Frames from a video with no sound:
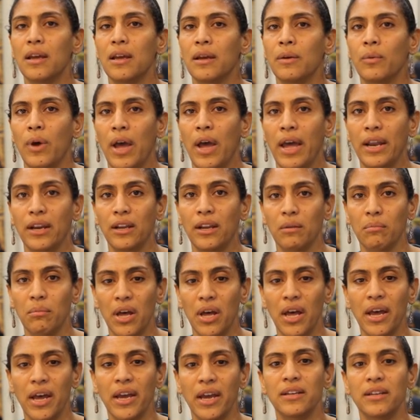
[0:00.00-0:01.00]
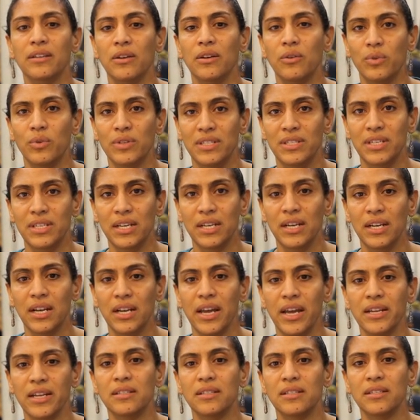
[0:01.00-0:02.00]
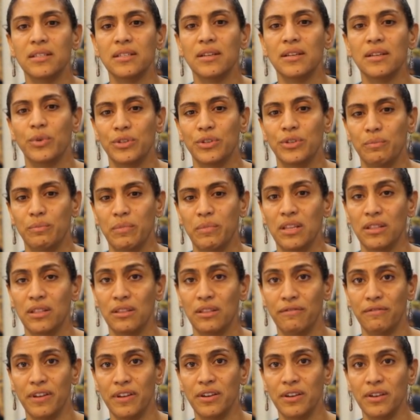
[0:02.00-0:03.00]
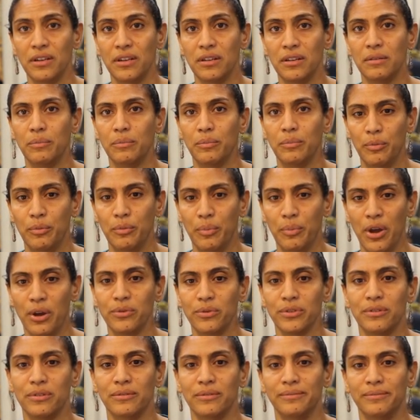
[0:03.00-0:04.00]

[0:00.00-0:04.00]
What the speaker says: and combined with deadlines which meet the funded proposal.